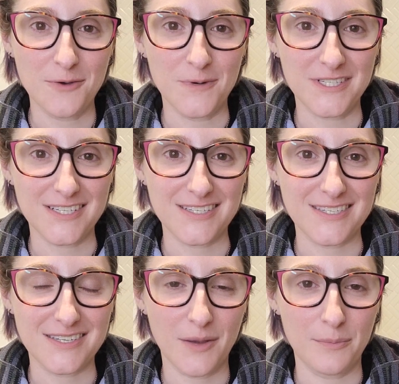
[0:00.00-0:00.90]
which
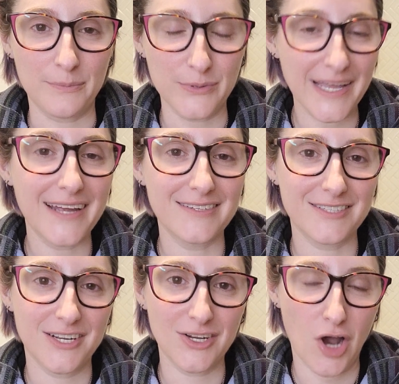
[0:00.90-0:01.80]
is a
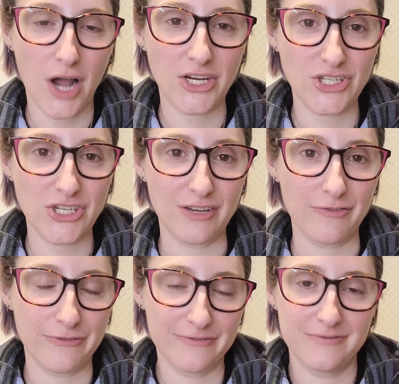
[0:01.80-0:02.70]
bland concoction
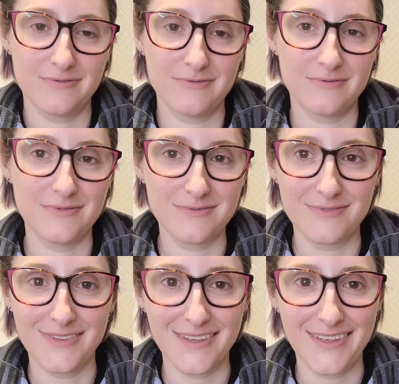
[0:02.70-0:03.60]
of
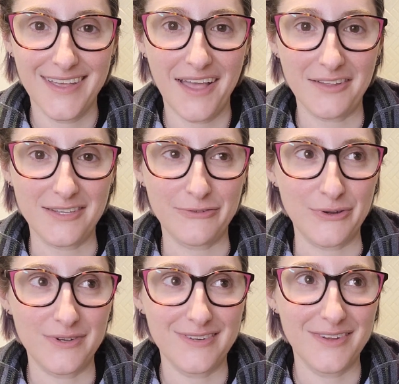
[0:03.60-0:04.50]
healthy
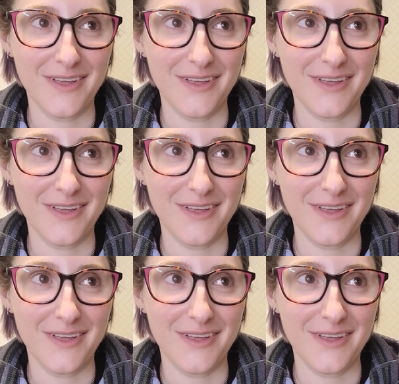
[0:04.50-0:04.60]
food.